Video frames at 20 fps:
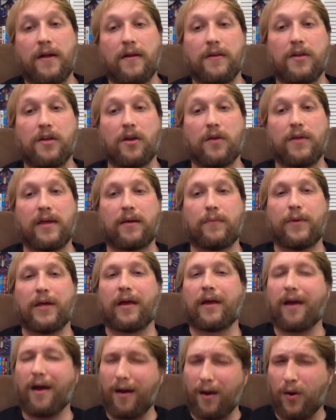You know, they could be
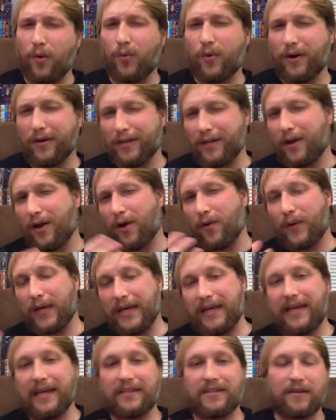like, oh, well, you know, he
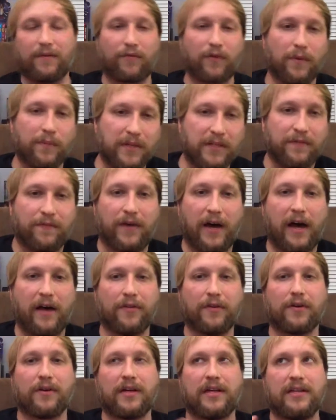gets it from his
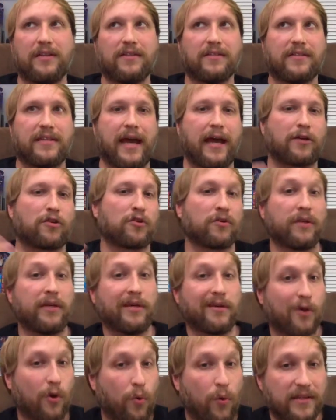father. He's naturally
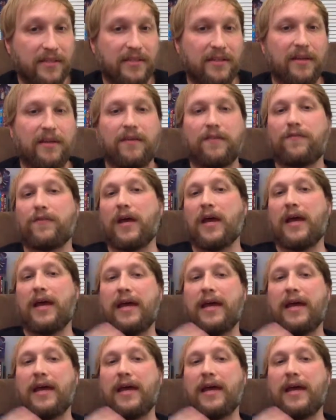inquisitive.